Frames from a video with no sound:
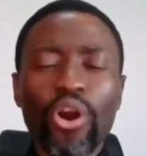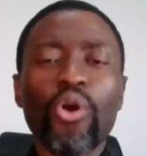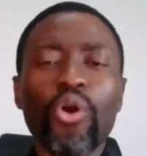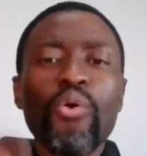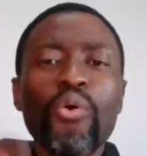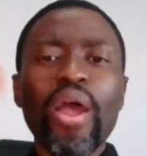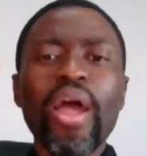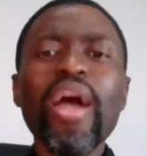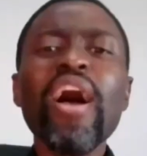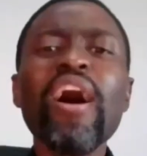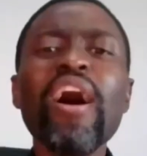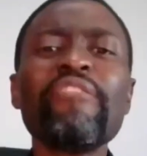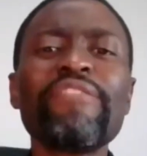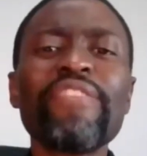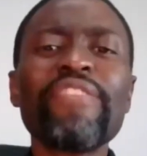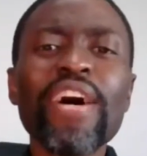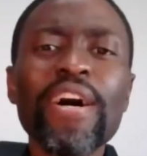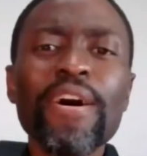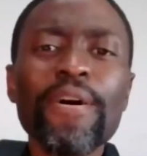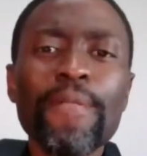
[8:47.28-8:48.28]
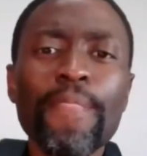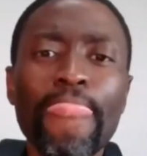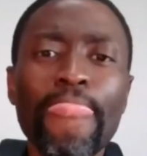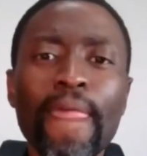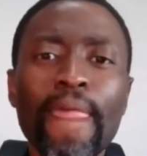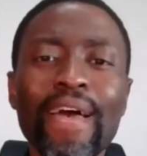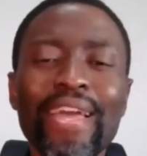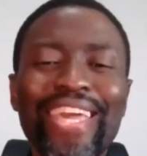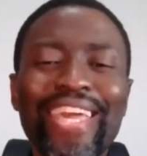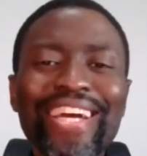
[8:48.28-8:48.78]
Whoever
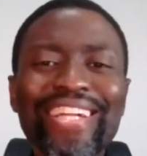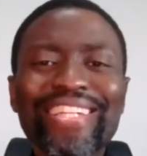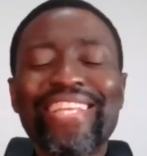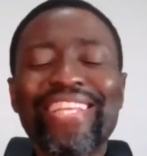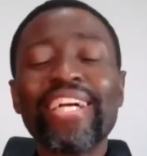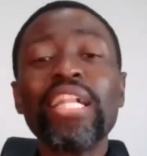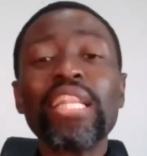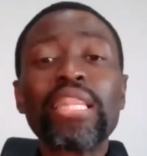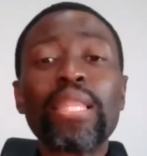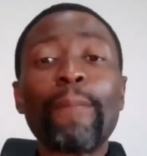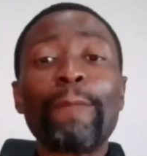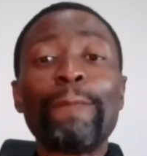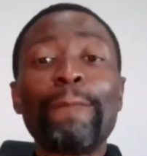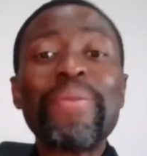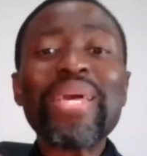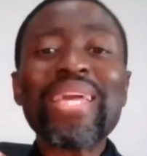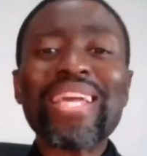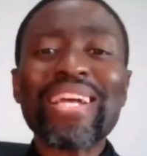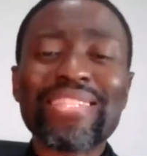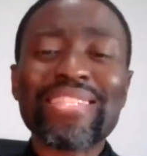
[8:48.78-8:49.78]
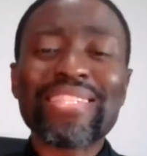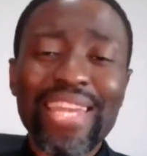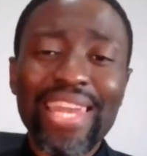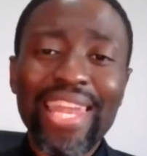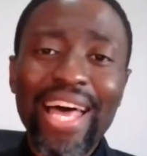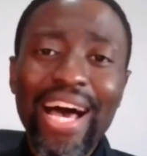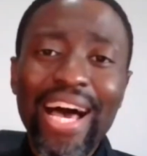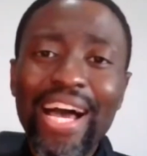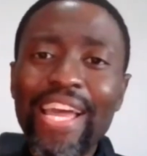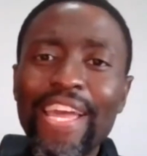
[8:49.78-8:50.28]
can tell the biggest
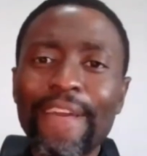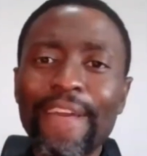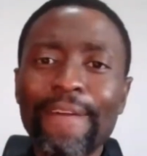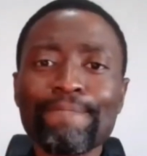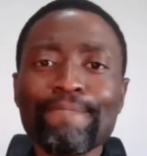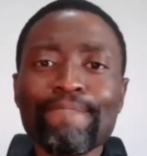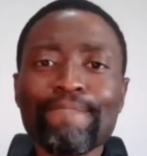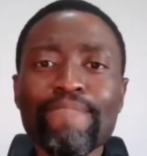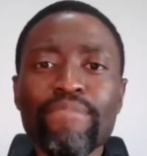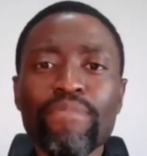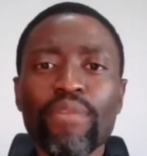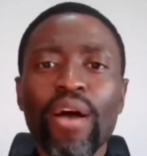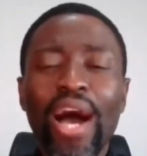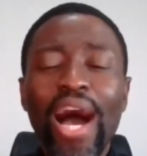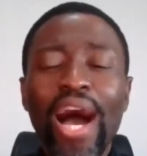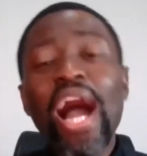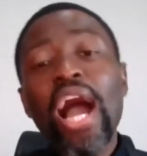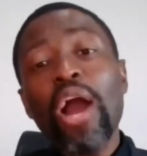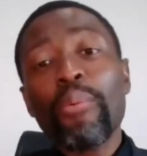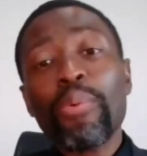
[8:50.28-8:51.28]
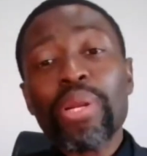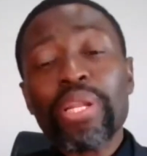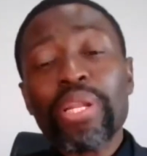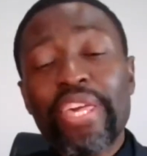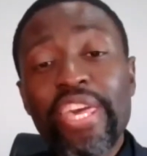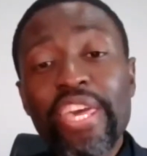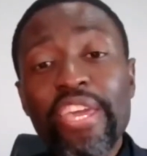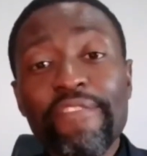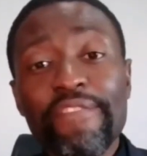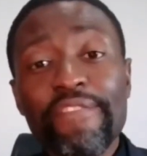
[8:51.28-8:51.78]
lie, I will
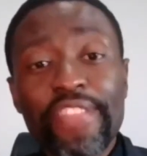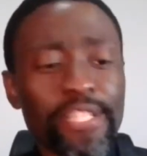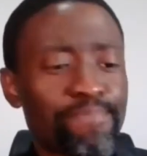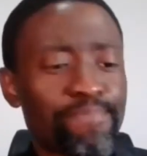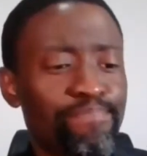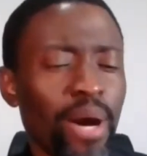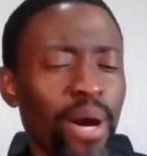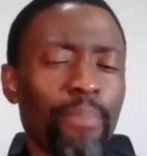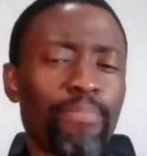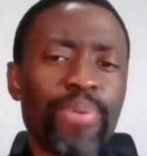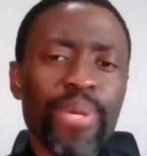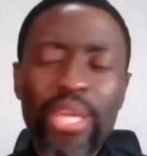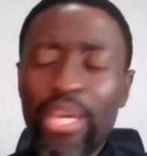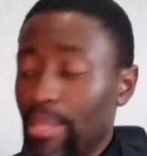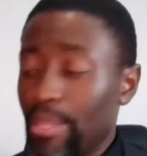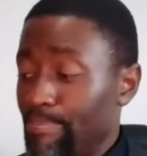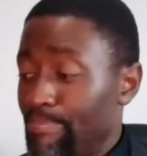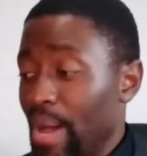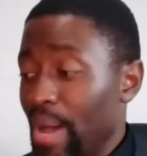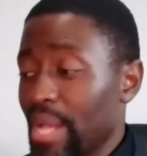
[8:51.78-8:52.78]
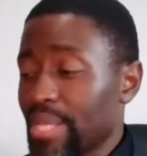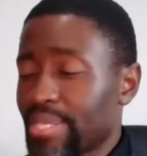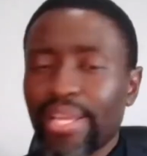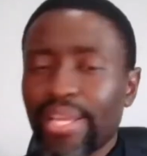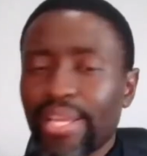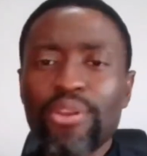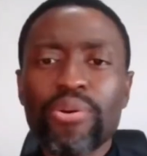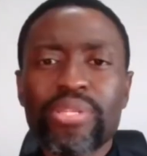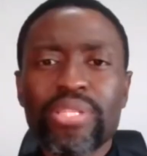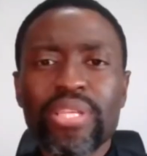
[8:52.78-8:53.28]
give this puppy. And the pastor
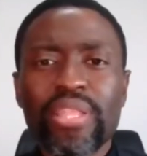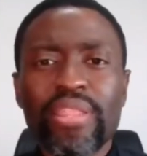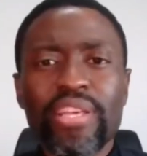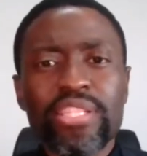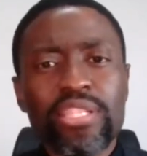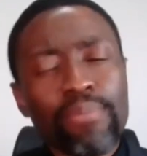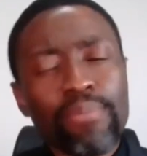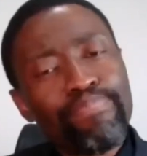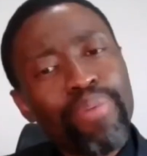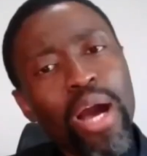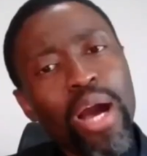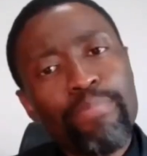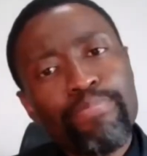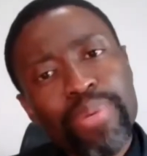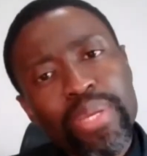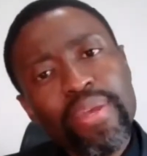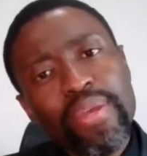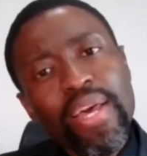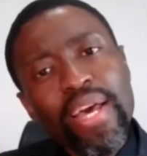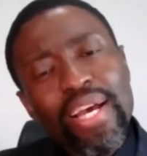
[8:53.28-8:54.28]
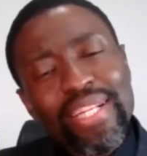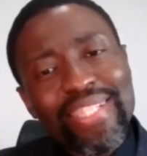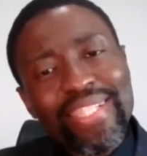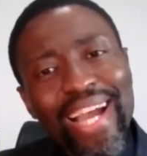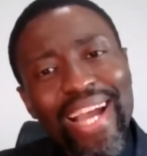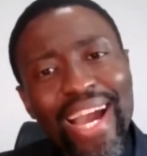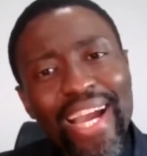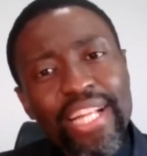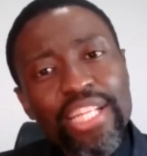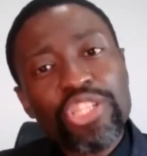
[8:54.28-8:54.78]
looks and there's a puppy
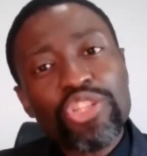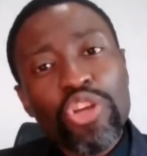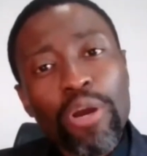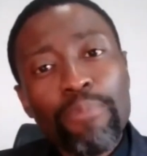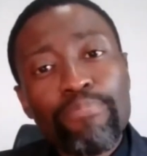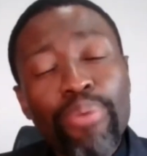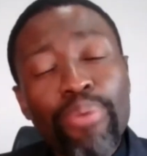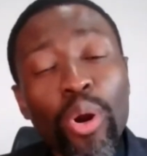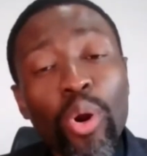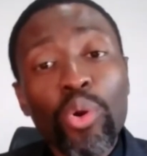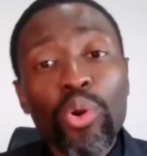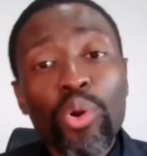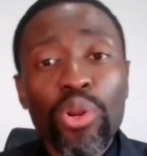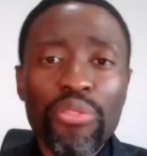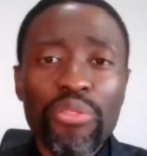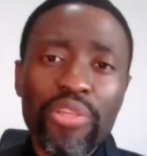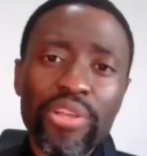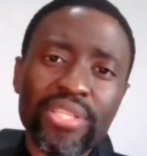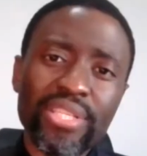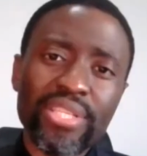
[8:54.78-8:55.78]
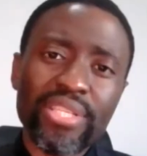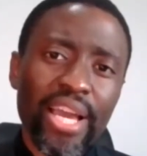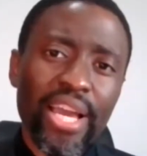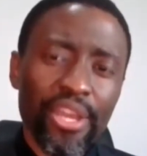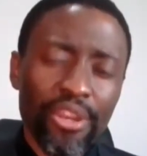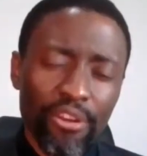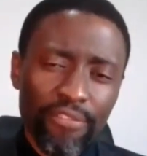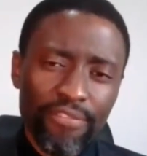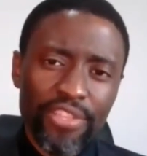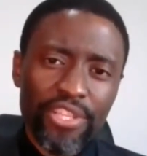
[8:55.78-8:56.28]
tied to a pole on the
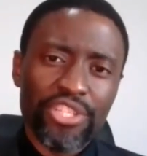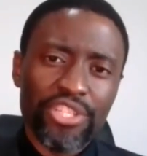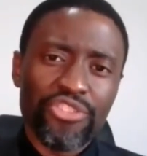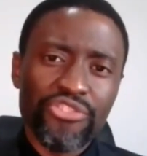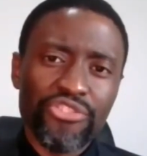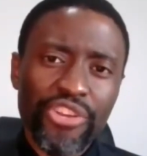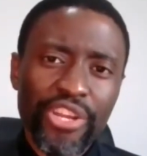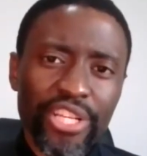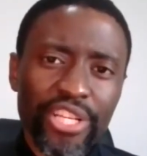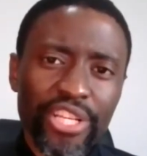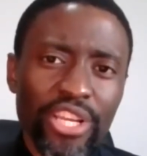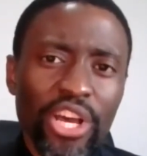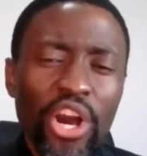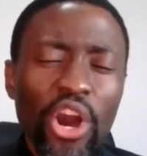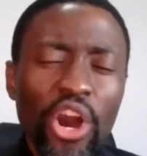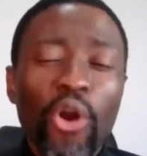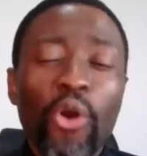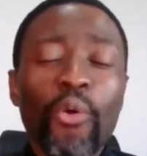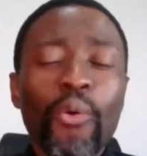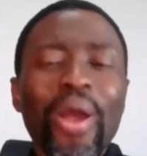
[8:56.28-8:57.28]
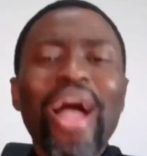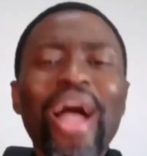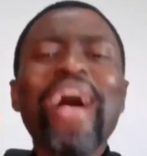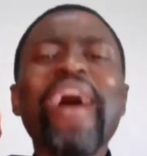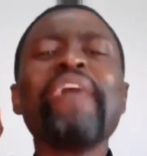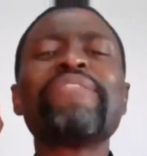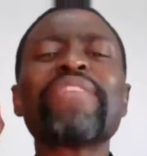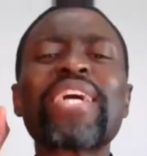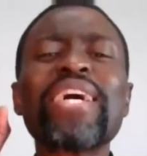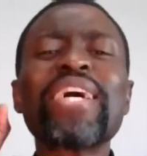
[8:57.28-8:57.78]
side of the street.
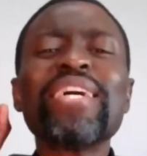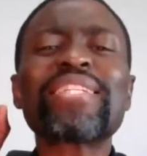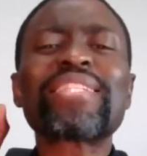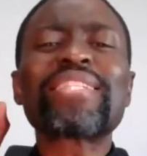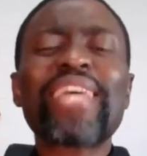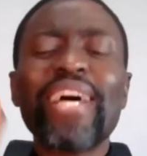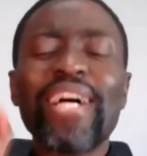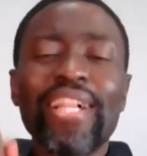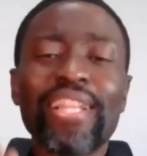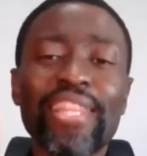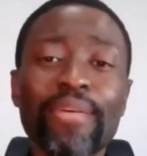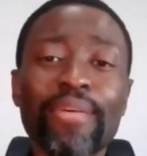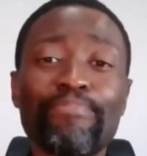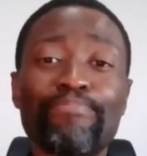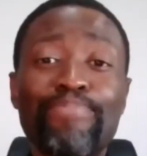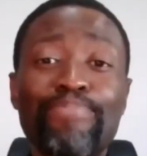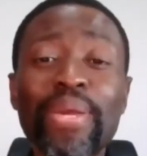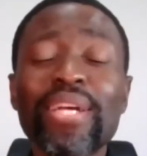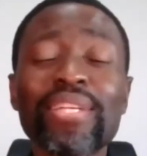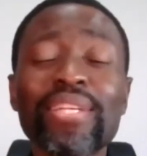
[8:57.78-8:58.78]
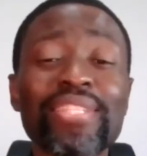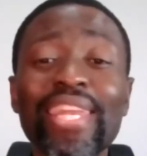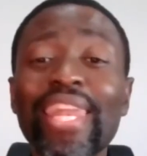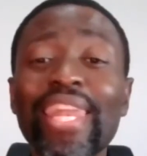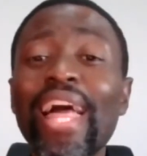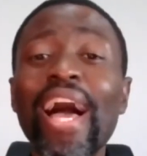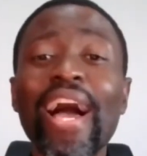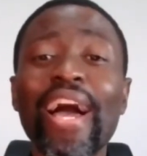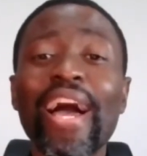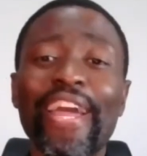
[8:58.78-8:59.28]
Whoever can tell the biggest
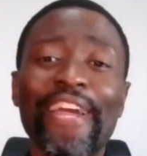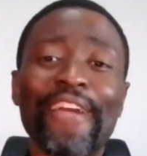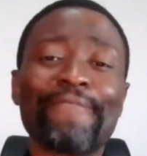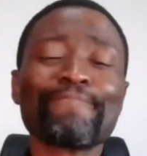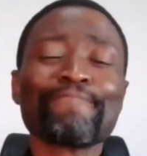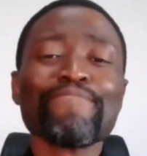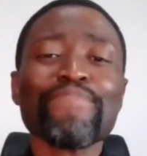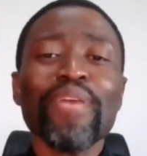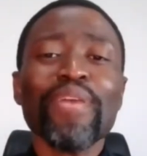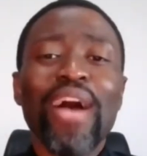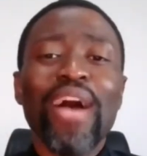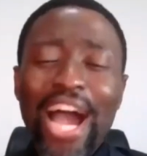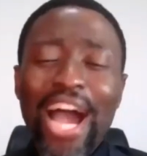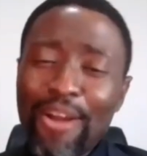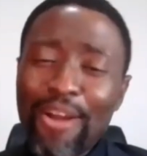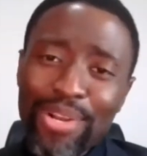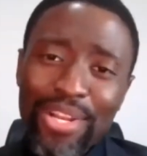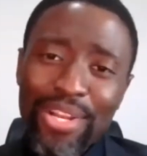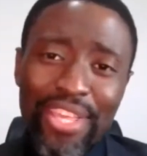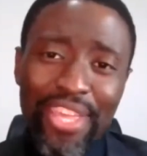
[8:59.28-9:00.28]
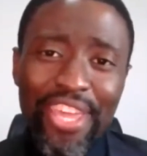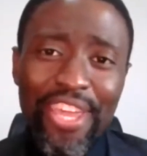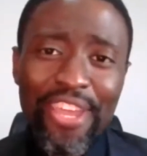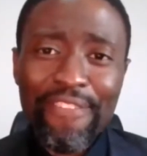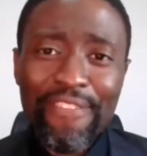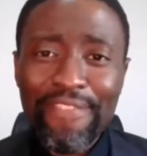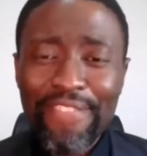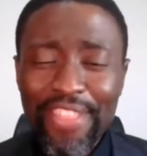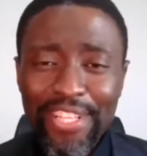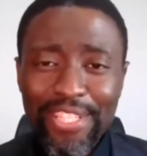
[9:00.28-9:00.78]
lie, I will
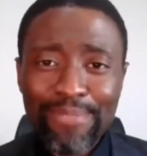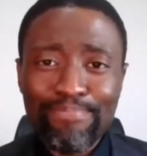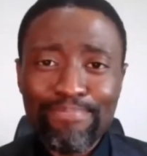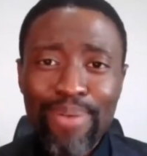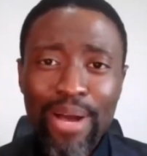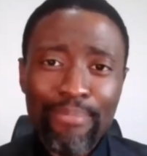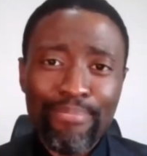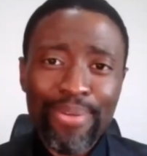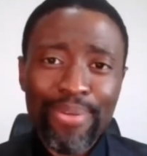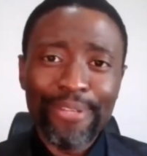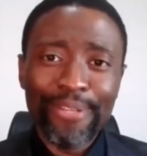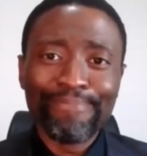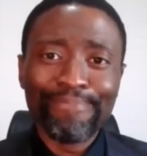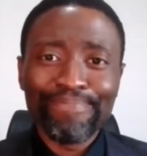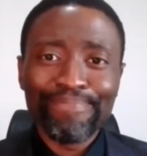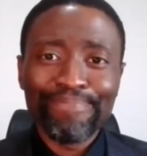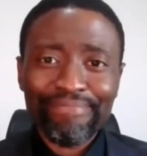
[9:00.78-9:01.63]
give this puppy.